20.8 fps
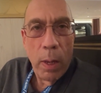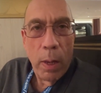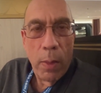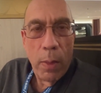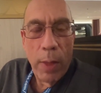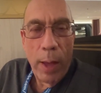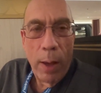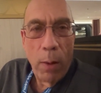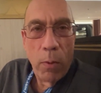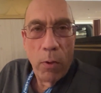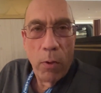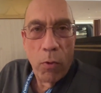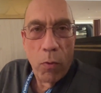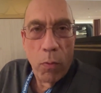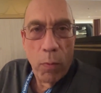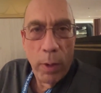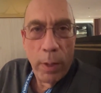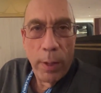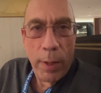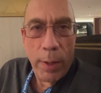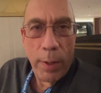That was
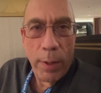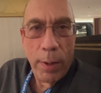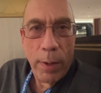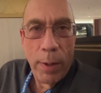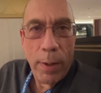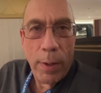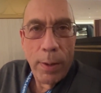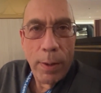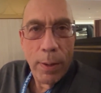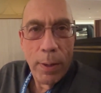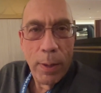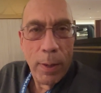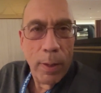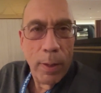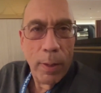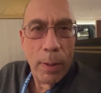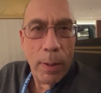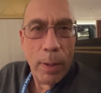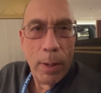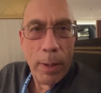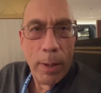really good.
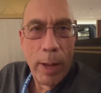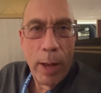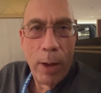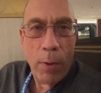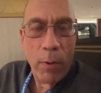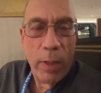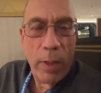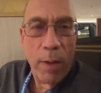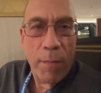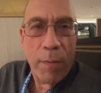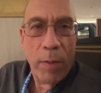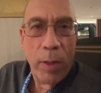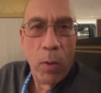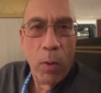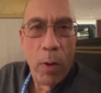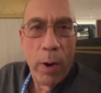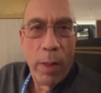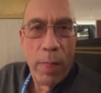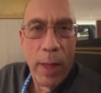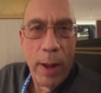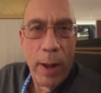I would definitely
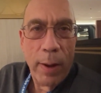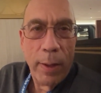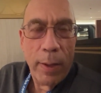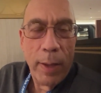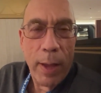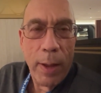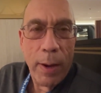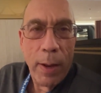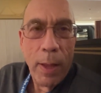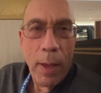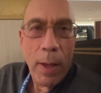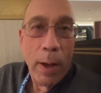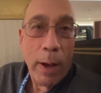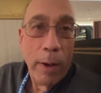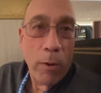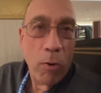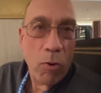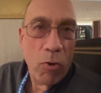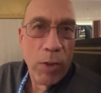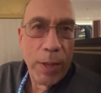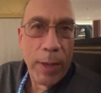order that again. I
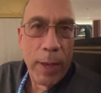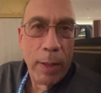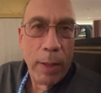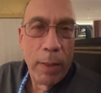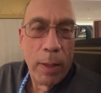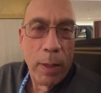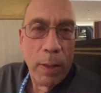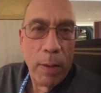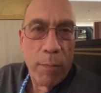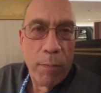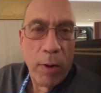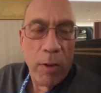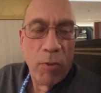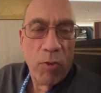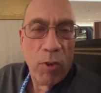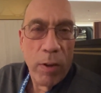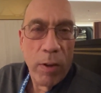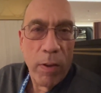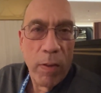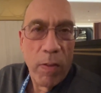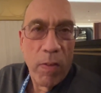usually get the French
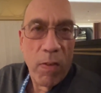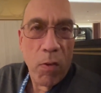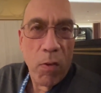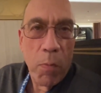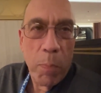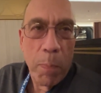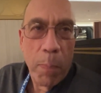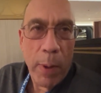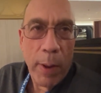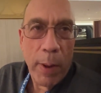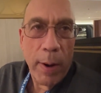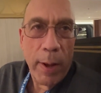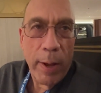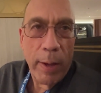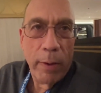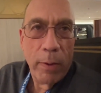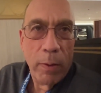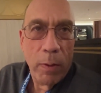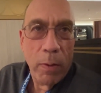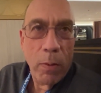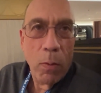onion soup, but I
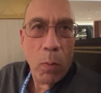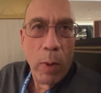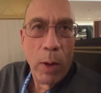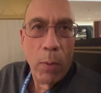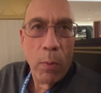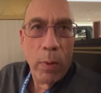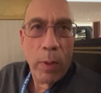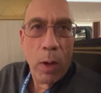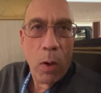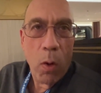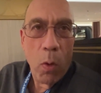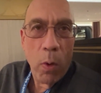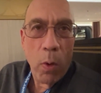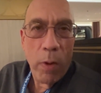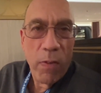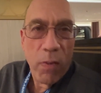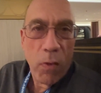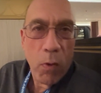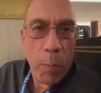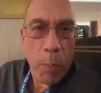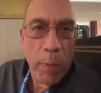went with the corn
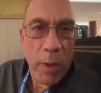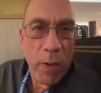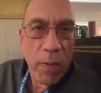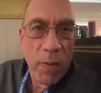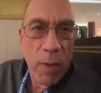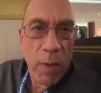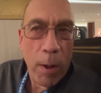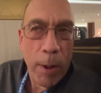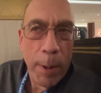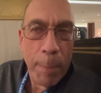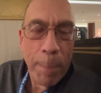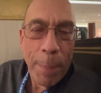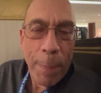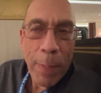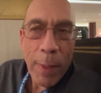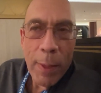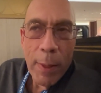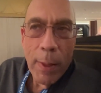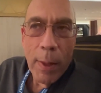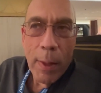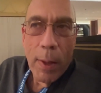soup this time.
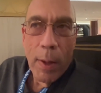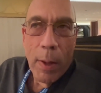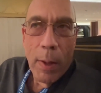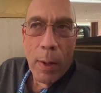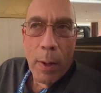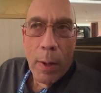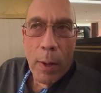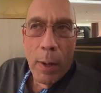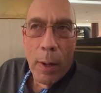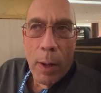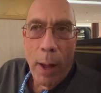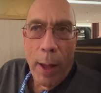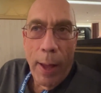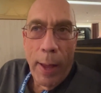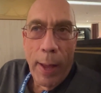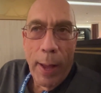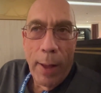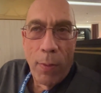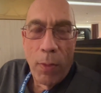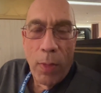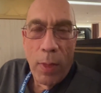I
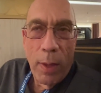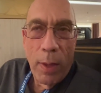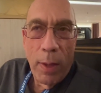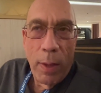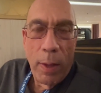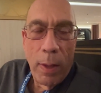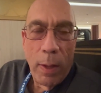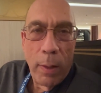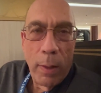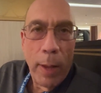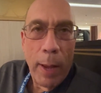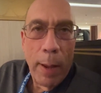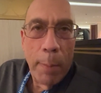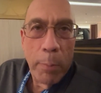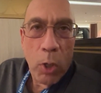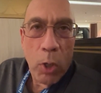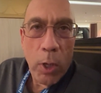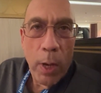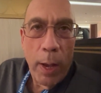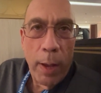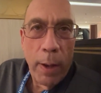had the lamb
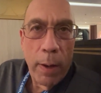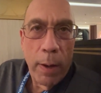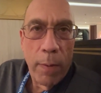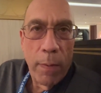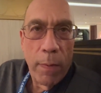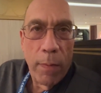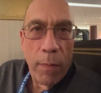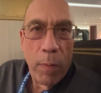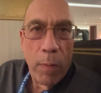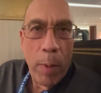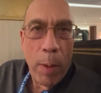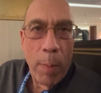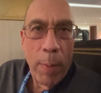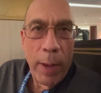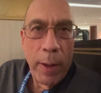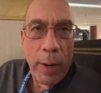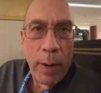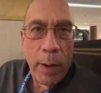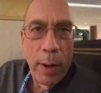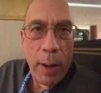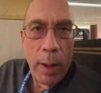shank for my
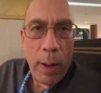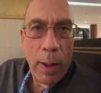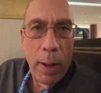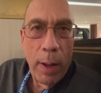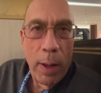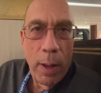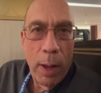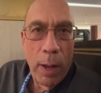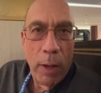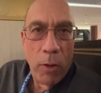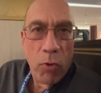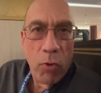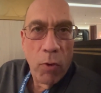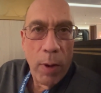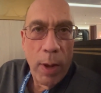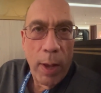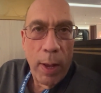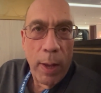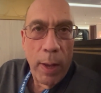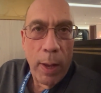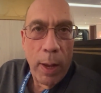main
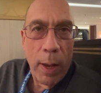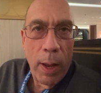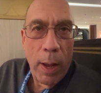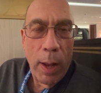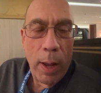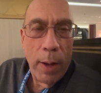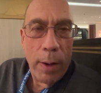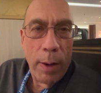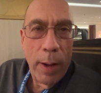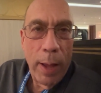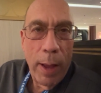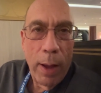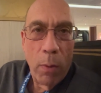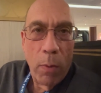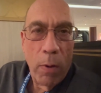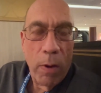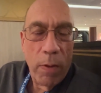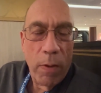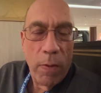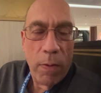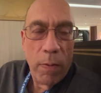entree, and that
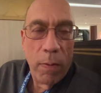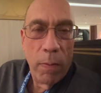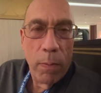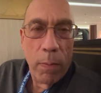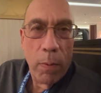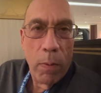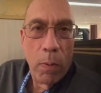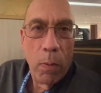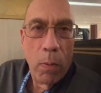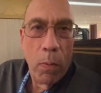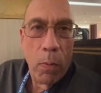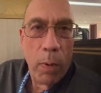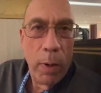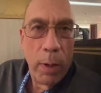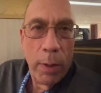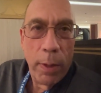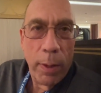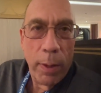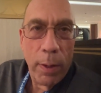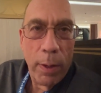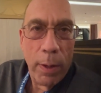was
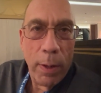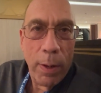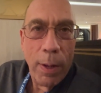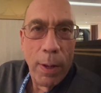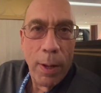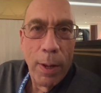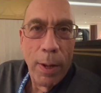really good.